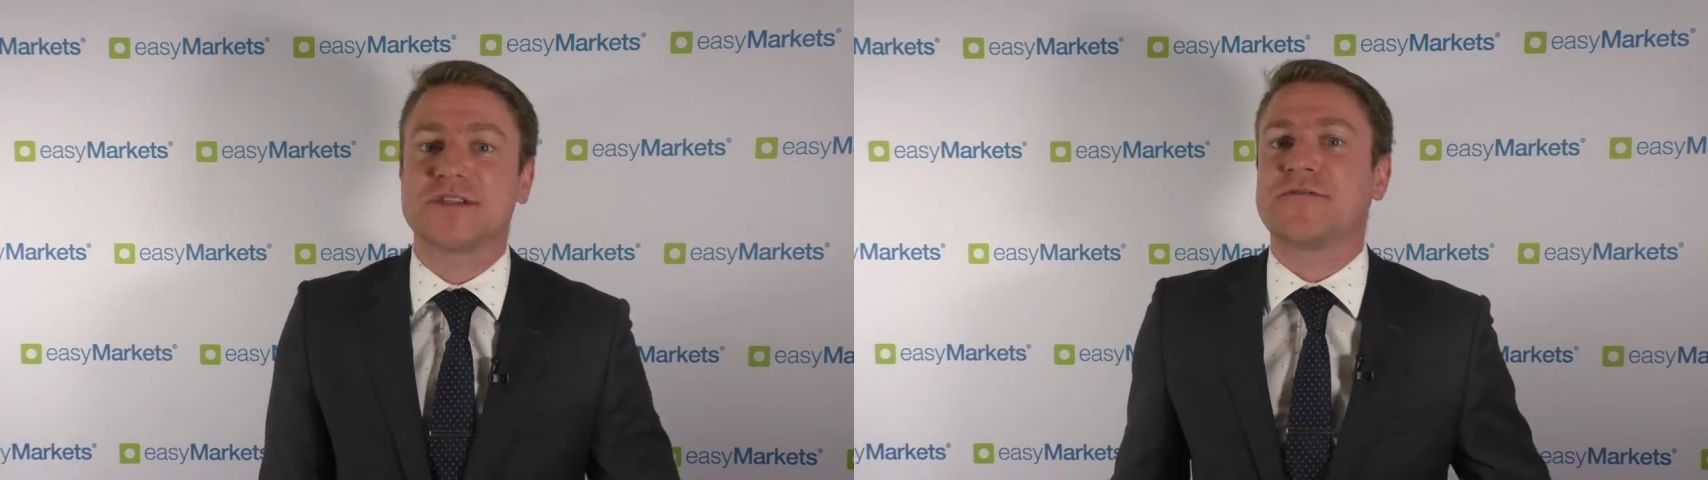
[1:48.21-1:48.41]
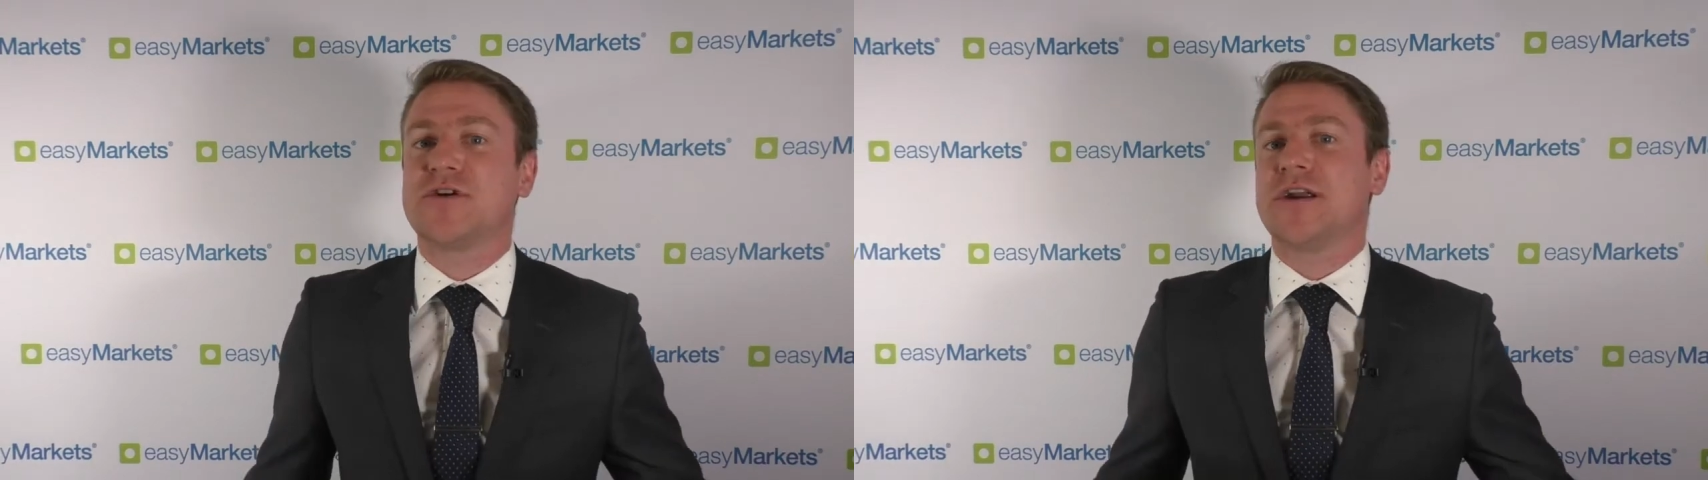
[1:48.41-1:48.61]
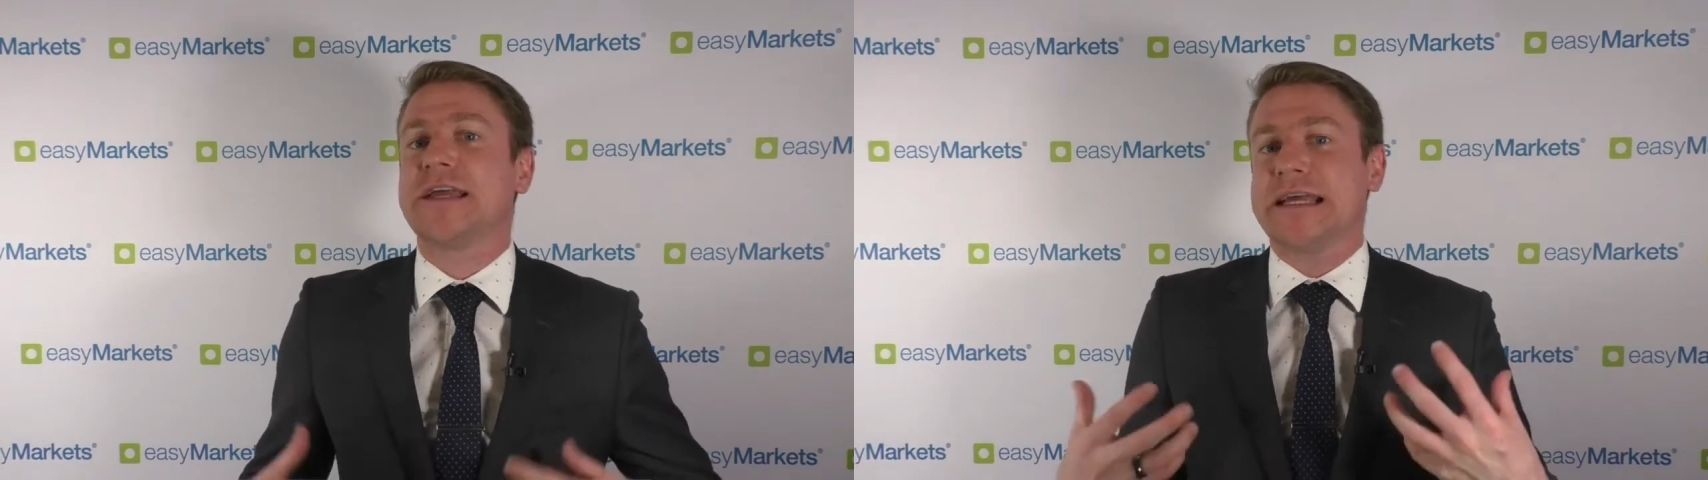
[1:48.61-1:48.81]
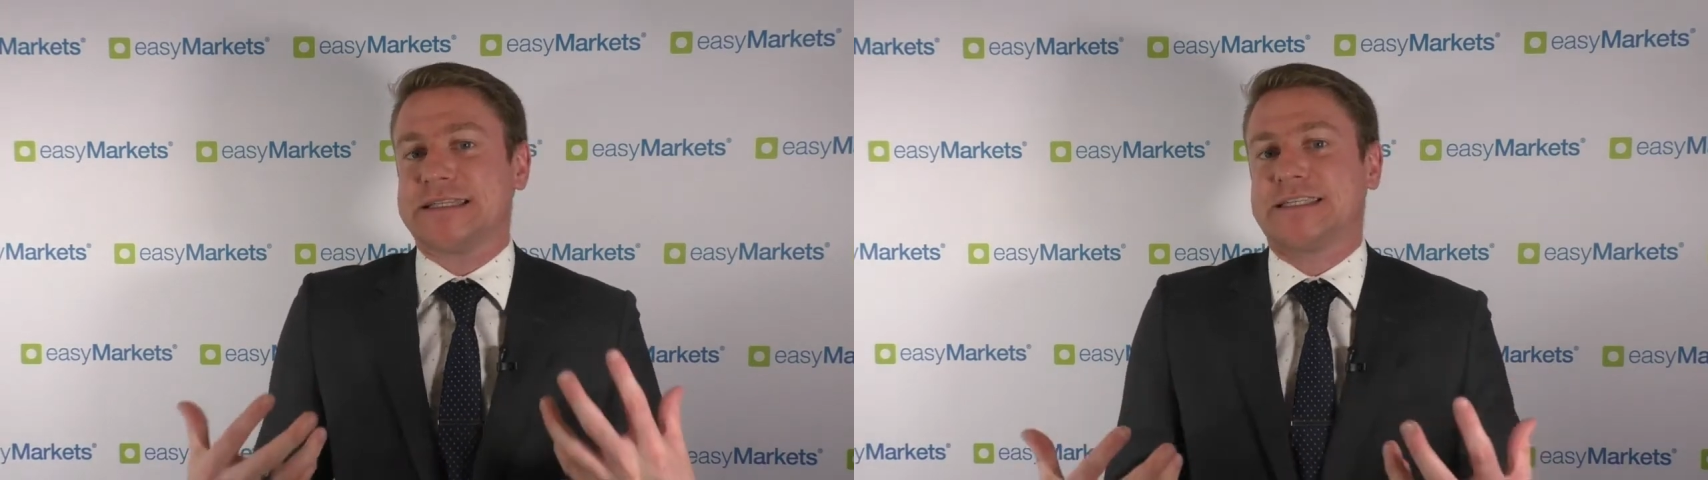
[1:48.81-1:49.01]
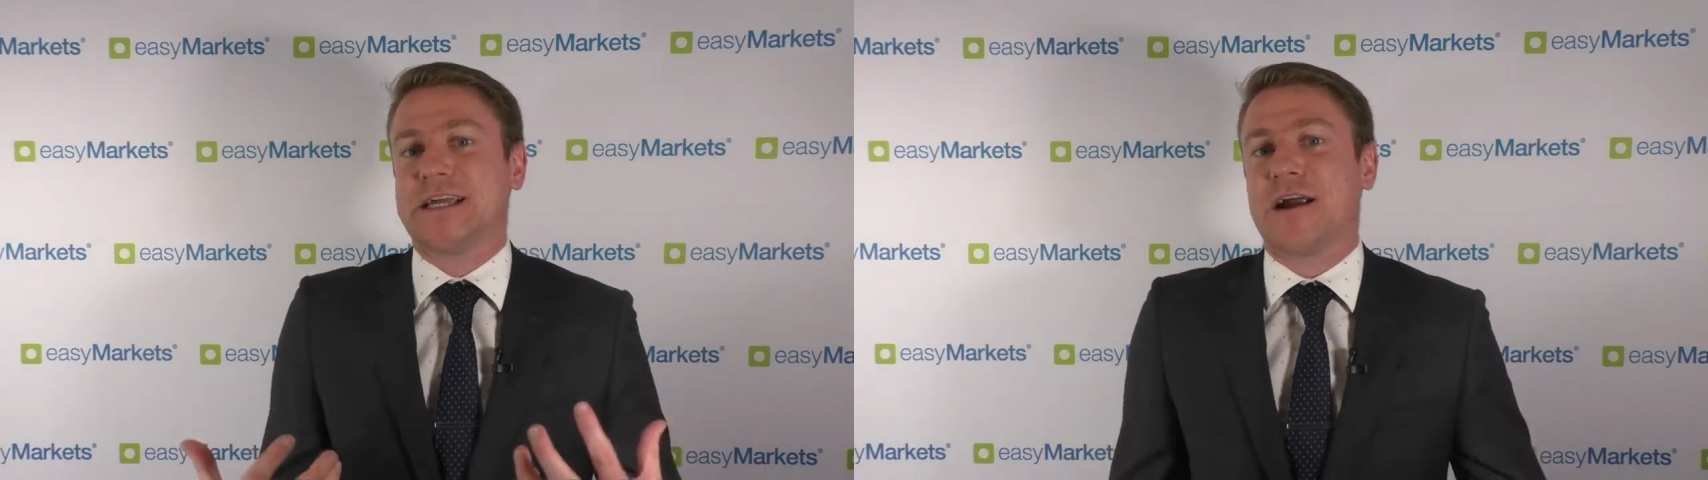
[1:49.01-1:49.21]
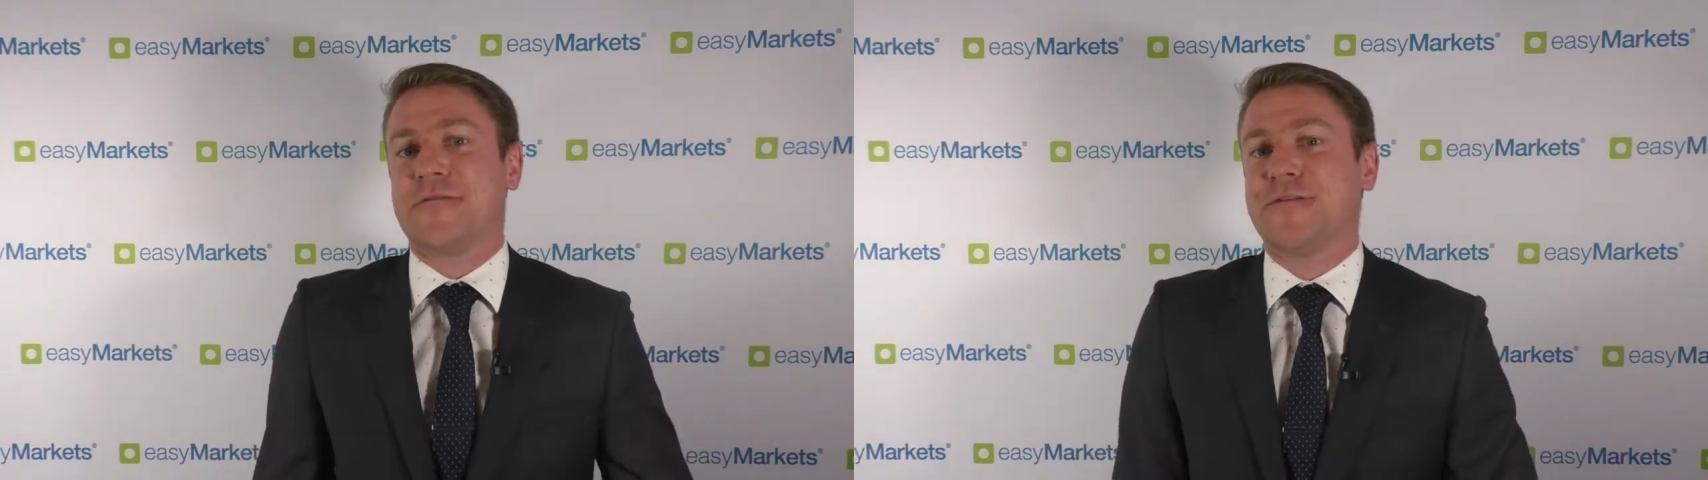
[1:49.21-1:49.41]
I've got to get started